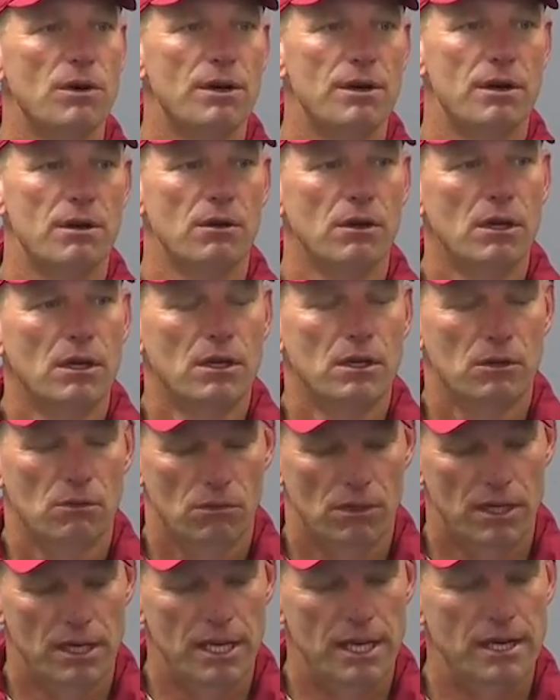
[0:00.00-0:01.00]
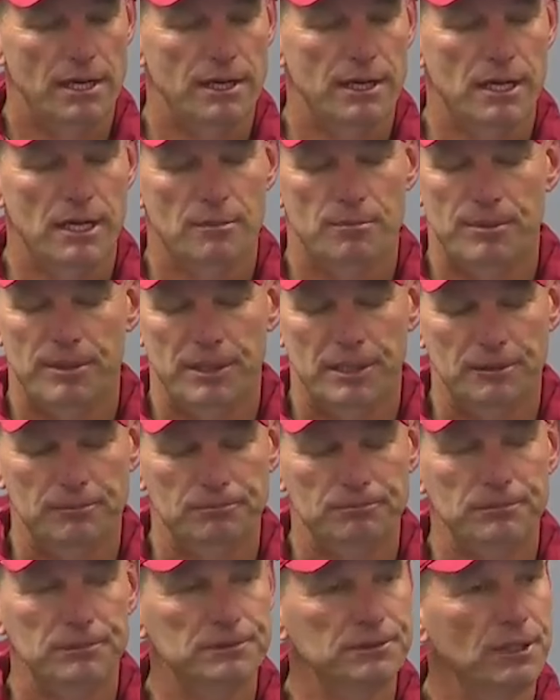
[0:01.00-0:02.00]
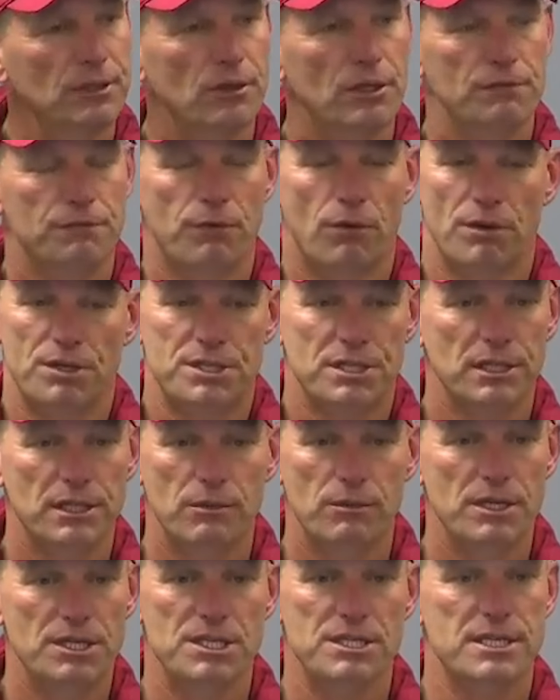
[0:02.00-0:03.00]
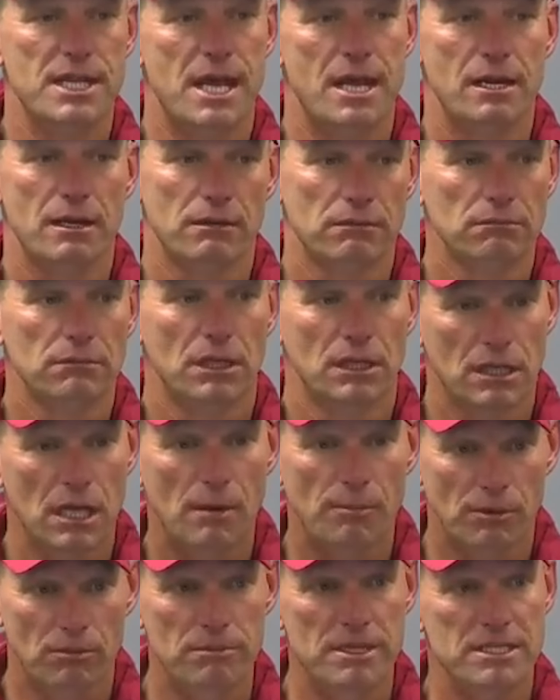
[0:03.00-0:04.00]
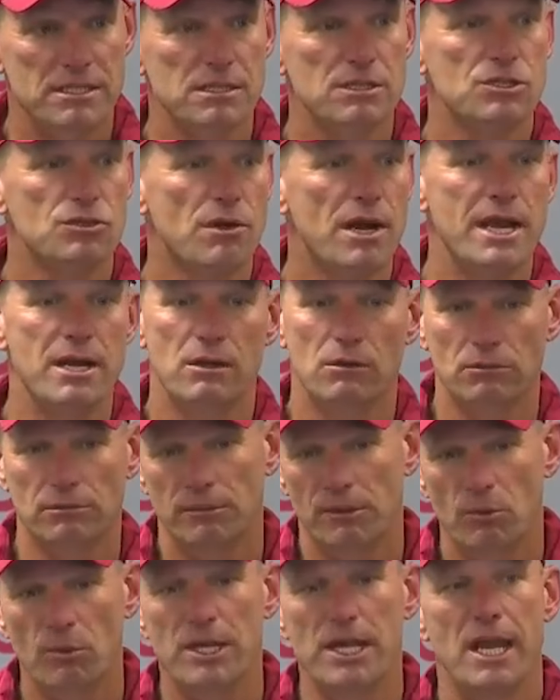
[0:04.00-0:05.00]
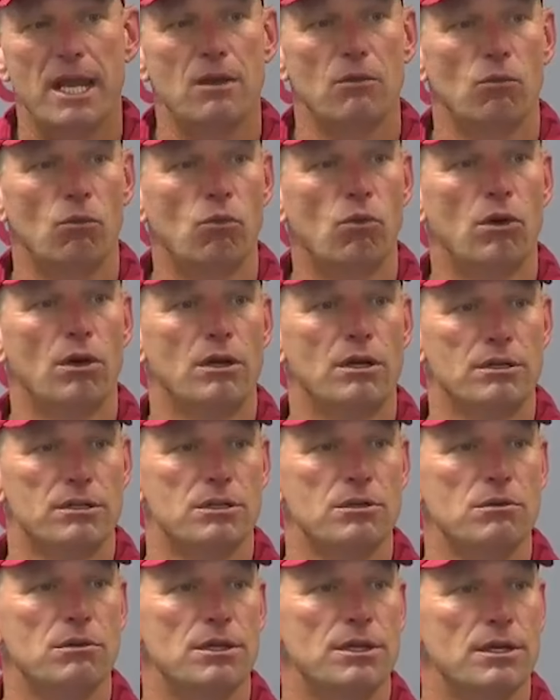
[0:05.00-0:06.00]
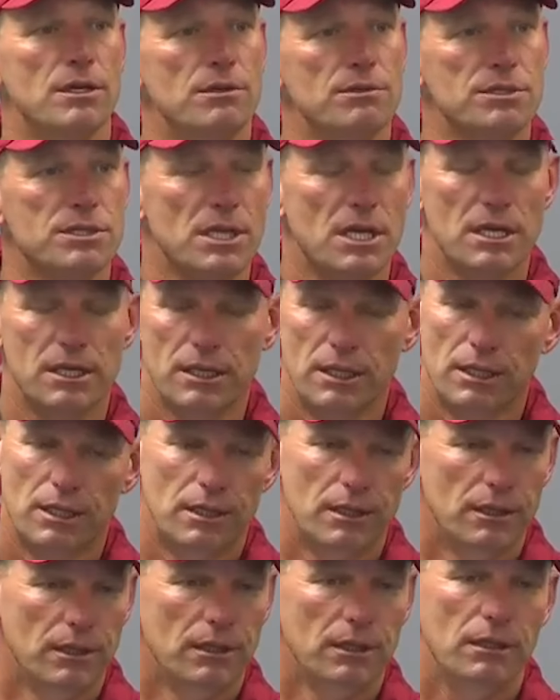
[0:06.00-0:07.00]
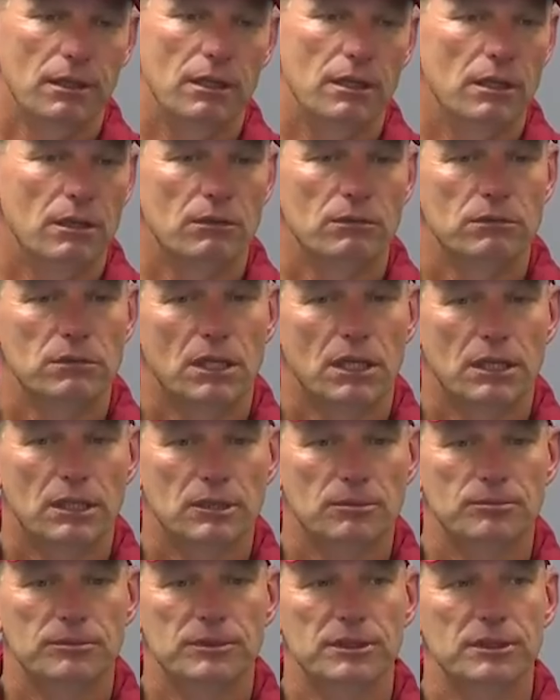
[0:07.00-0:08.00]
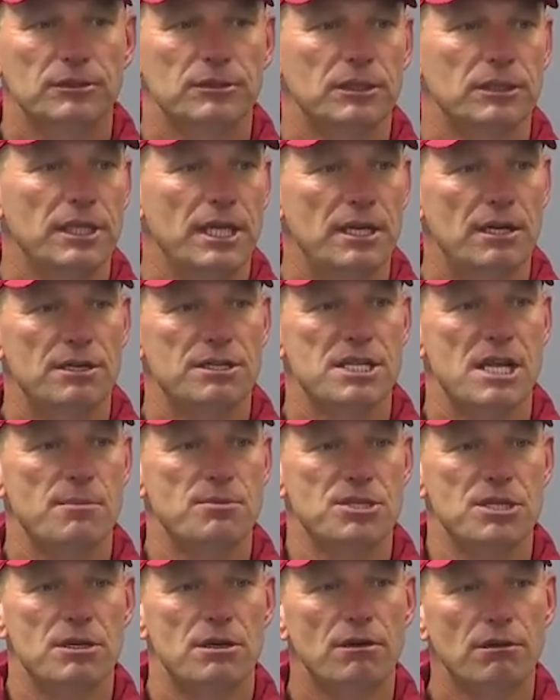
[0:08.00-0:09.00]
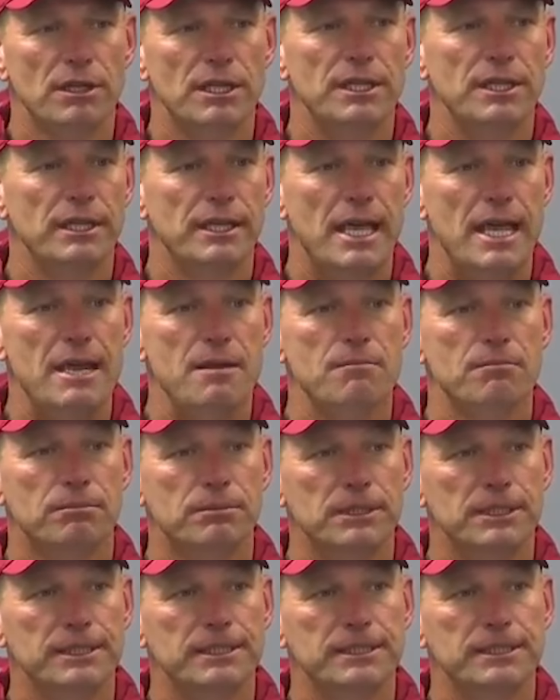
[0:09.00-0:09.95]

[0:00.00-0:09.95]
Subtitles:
where it ended up. You know, unfortunately, we just had a couple misses, right? I mean, we hit one or two of those. You know, the interception early in the game,